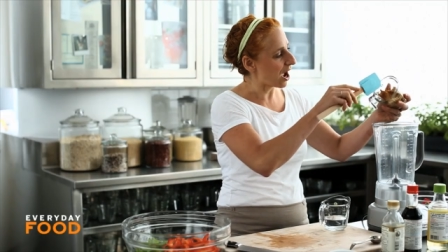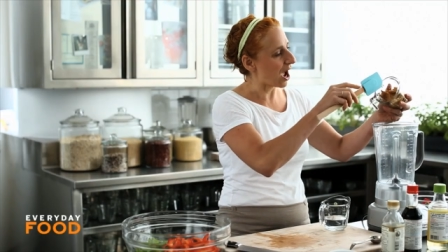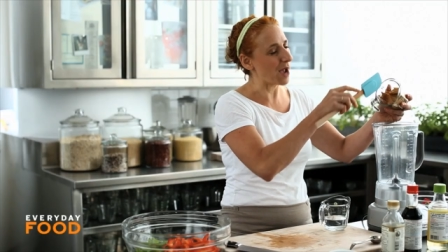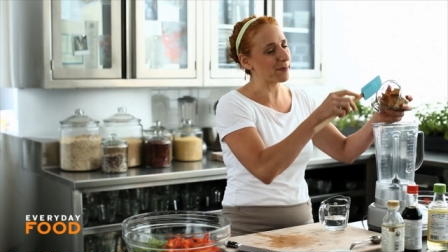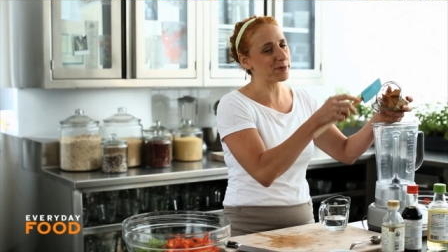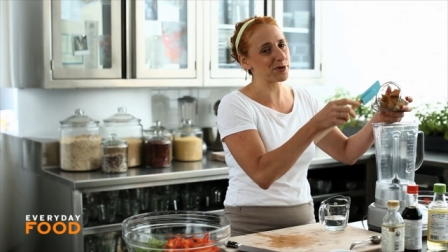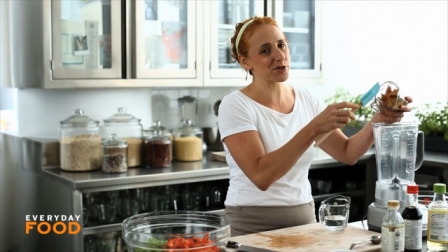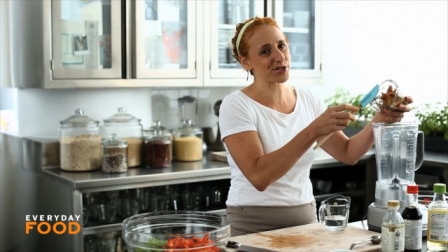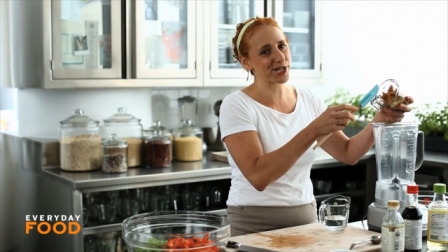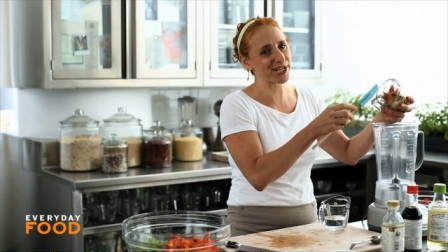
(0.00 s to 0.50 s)

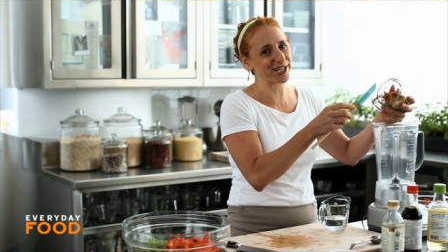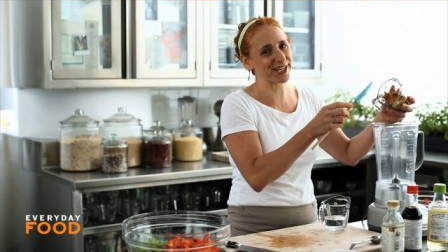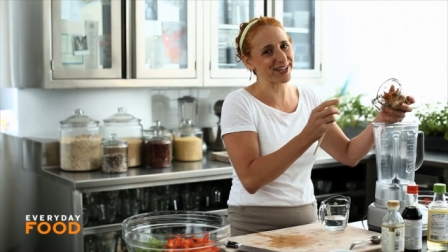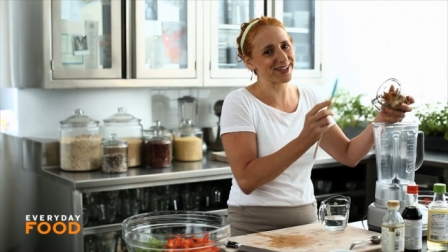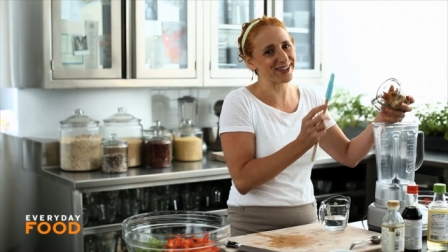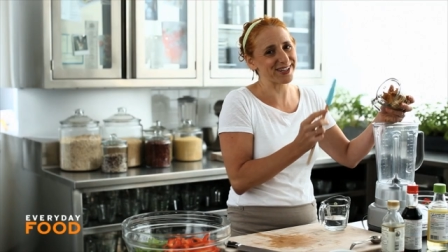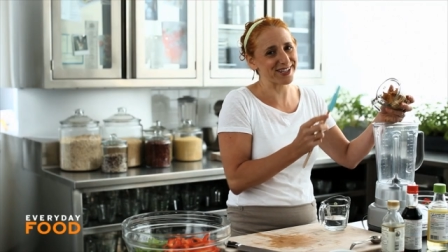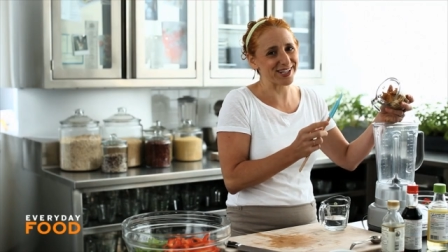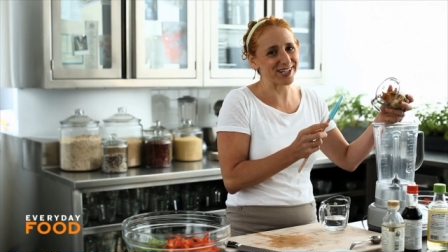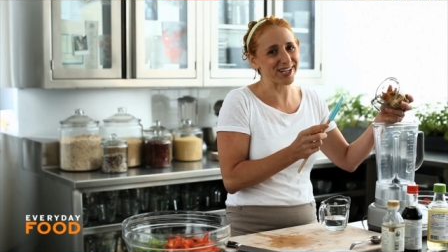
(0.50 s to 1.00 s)
I'm using
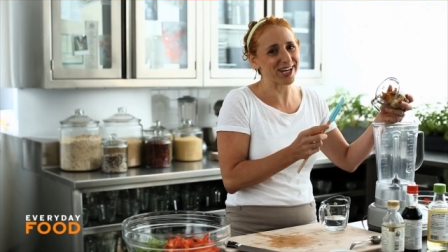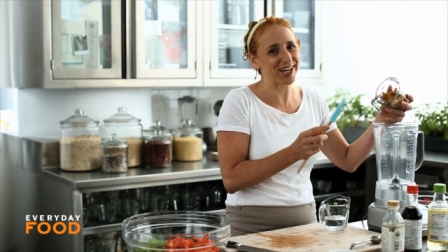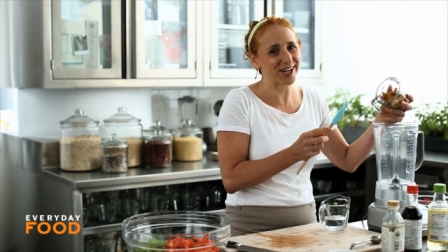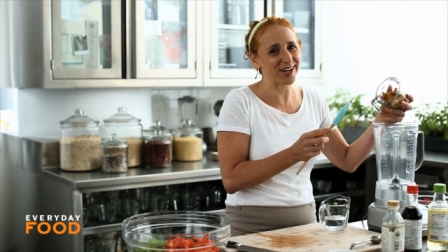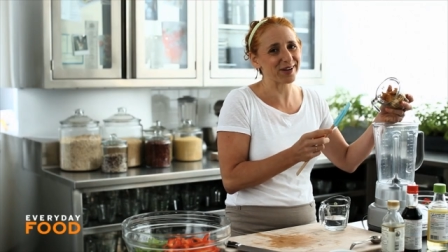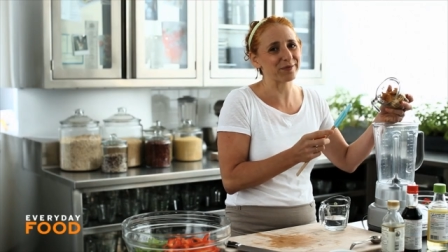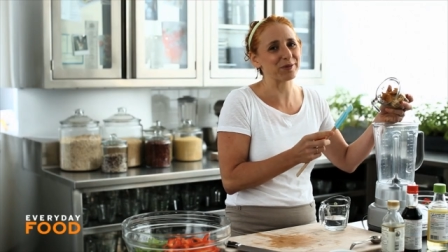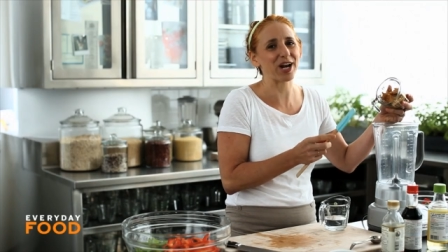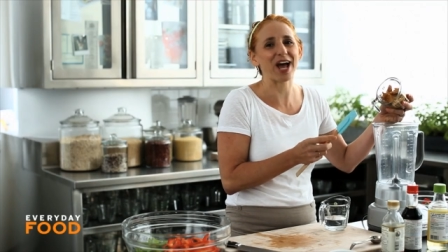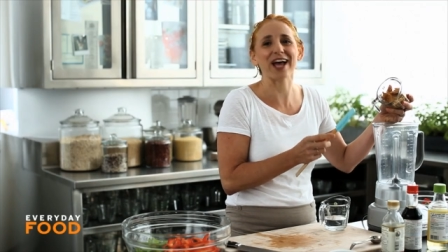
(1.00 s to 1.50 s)
the
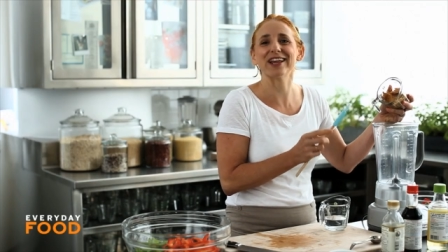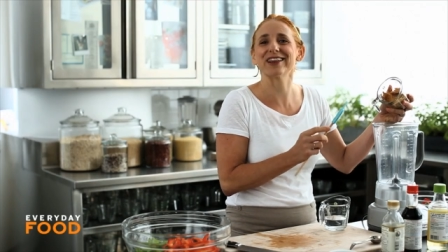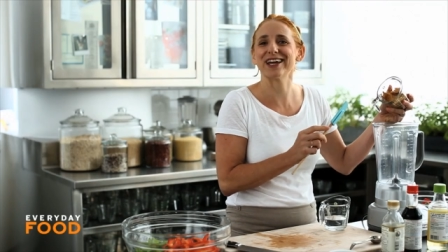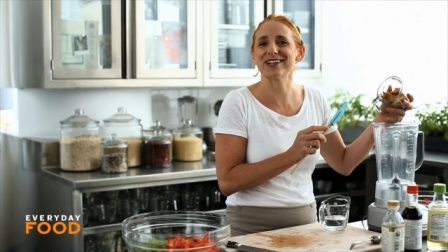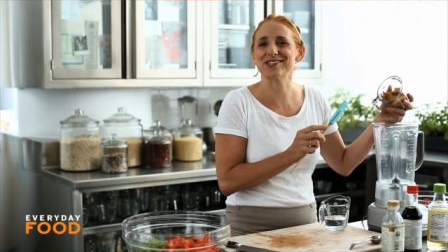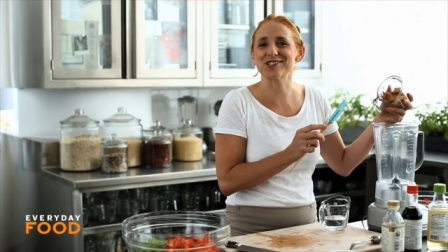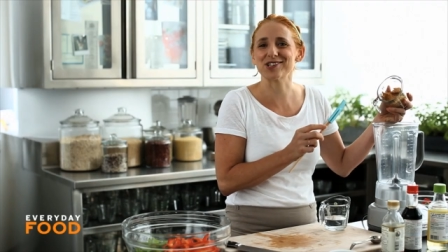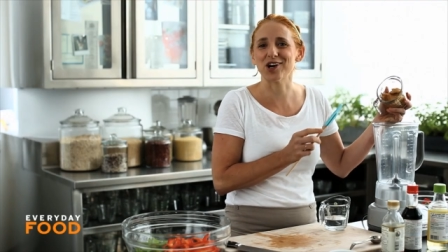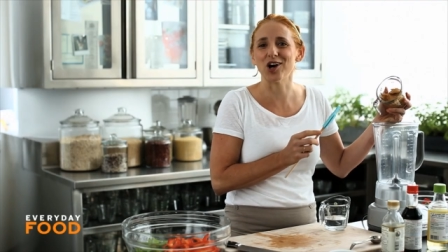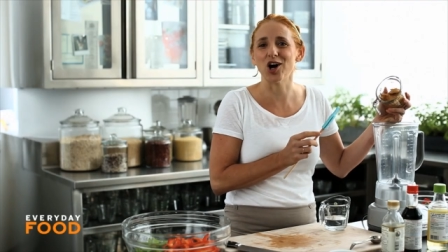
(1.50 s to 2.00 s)
what I
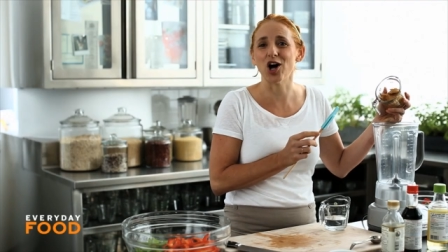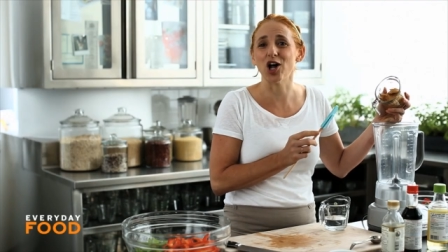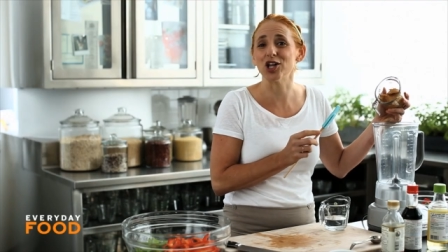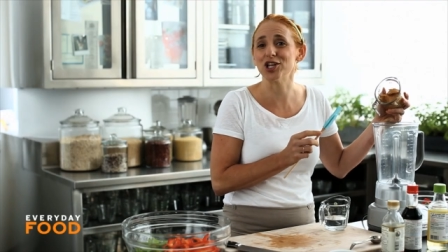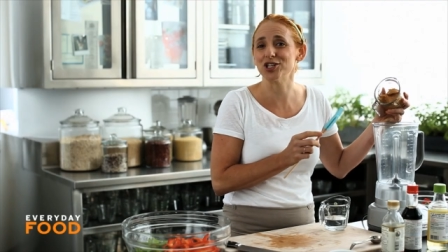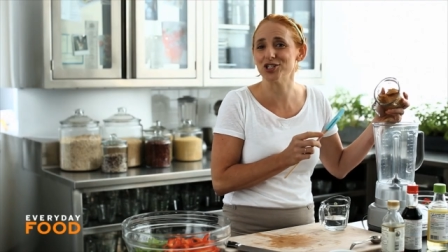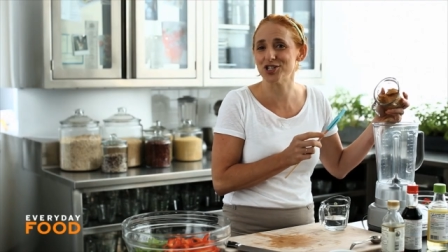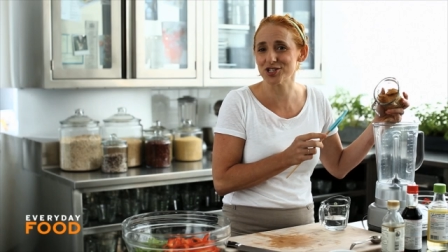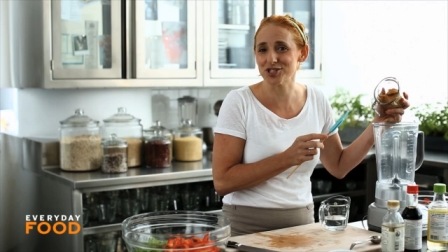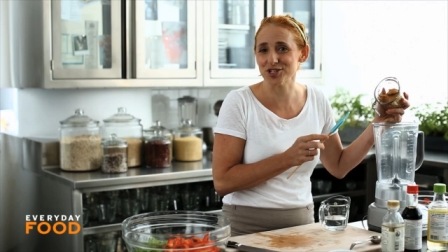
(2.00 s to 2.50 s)
like to
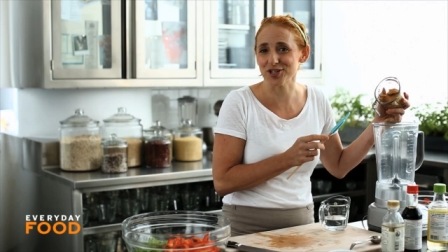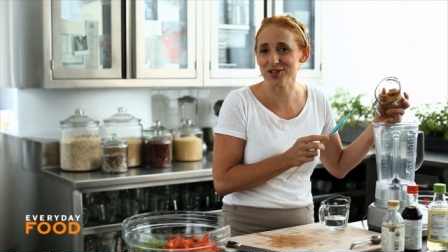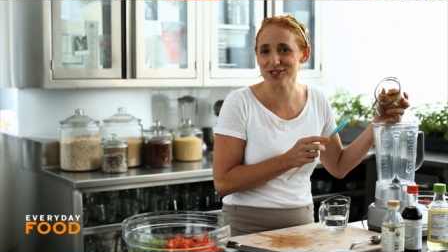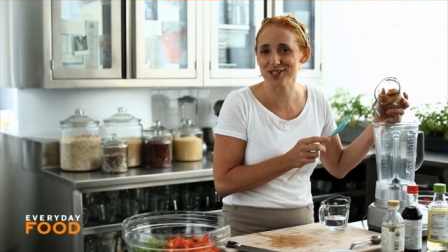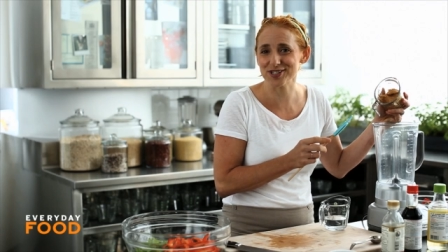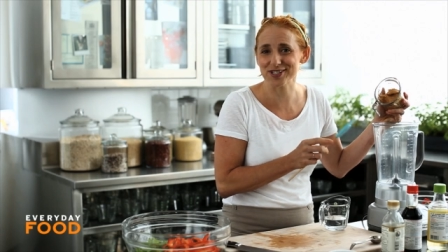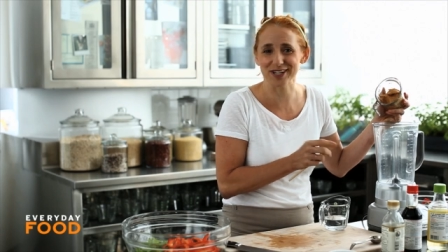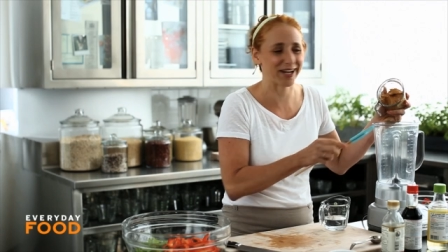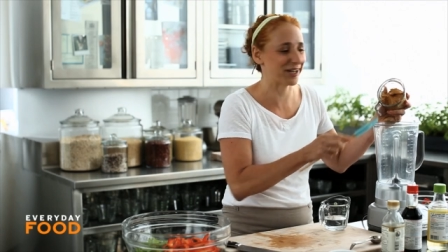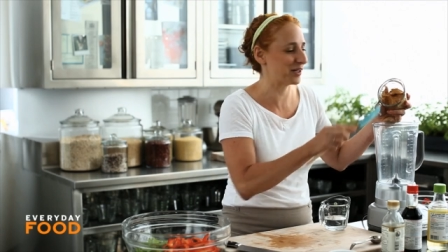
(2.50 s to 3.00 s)
call
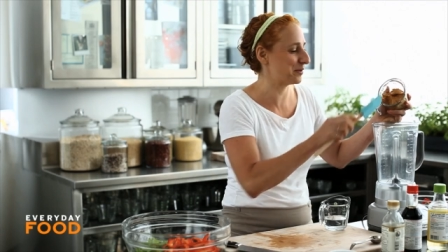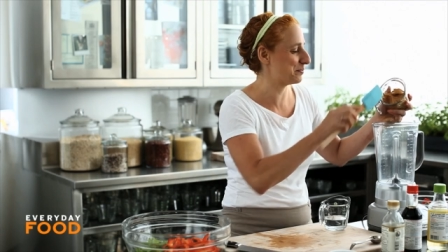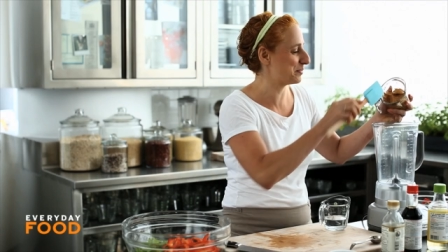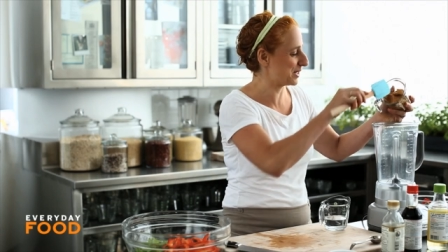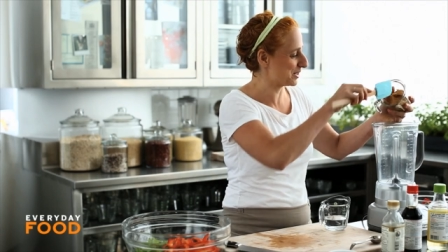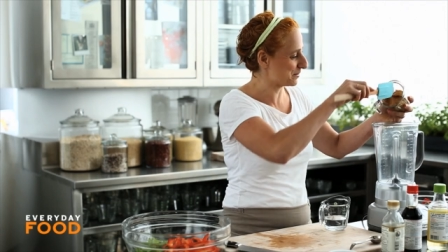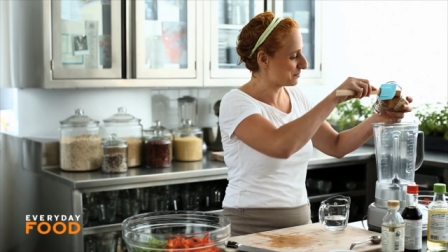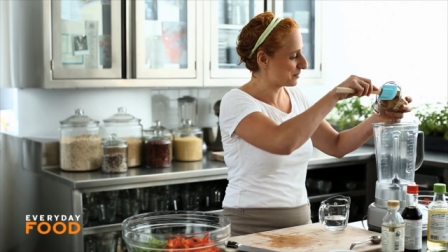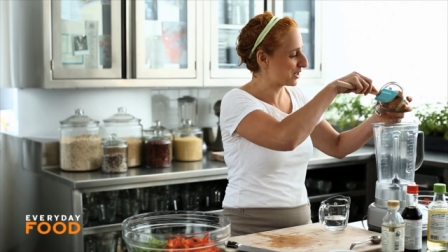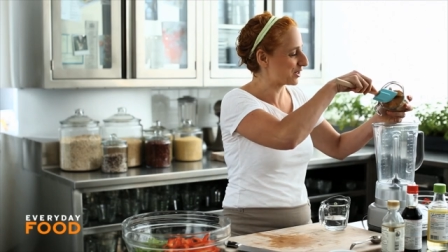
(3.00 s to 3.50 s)
dessert style
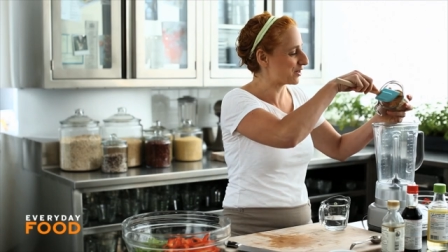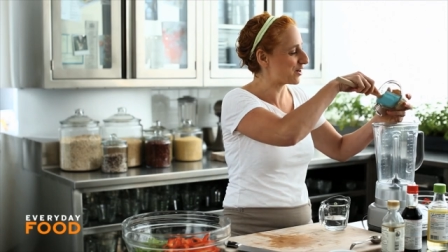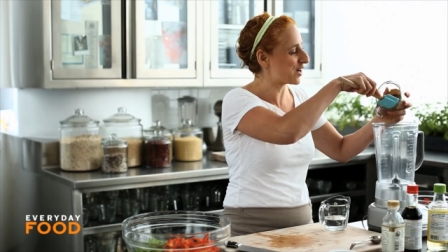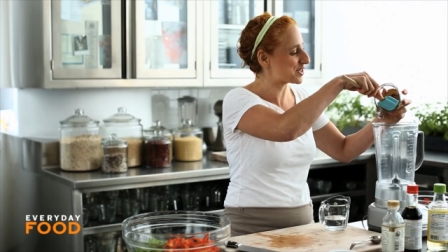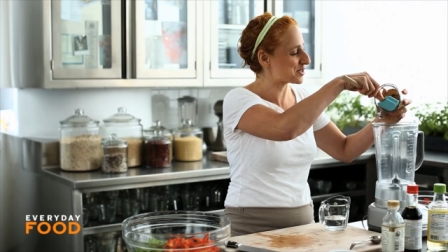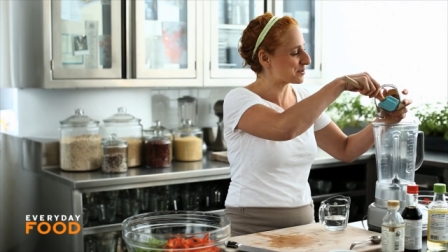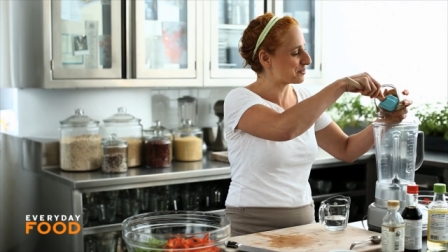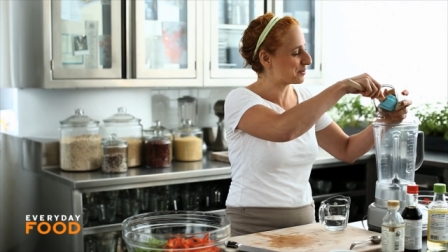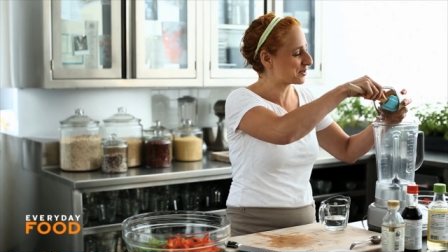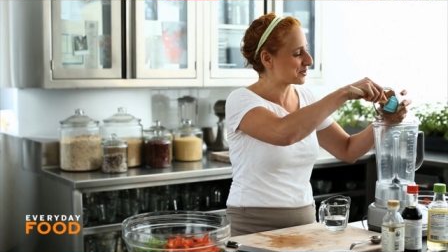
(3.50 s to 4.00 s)
peanut butter
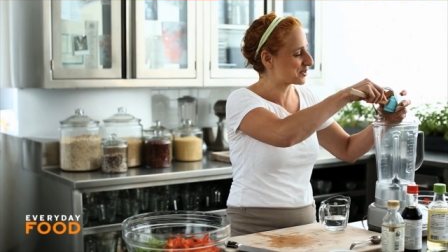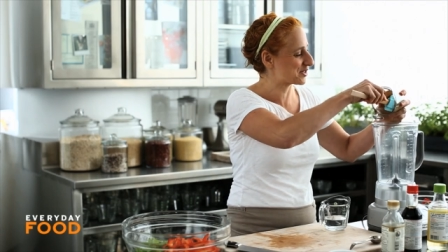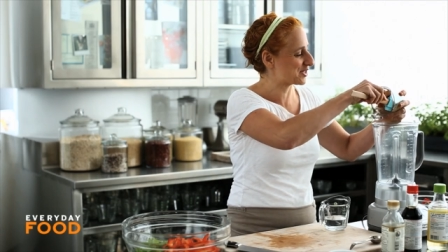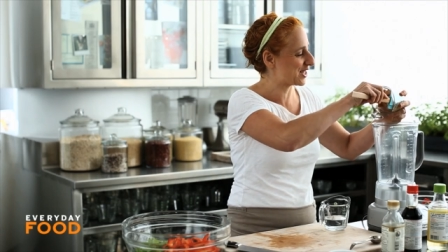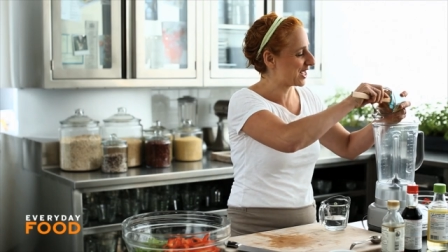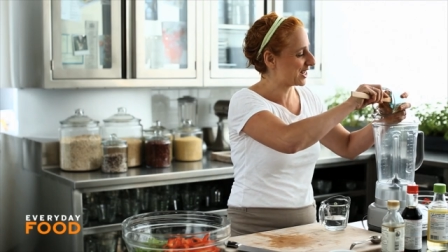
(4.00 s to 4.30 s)
as opposed to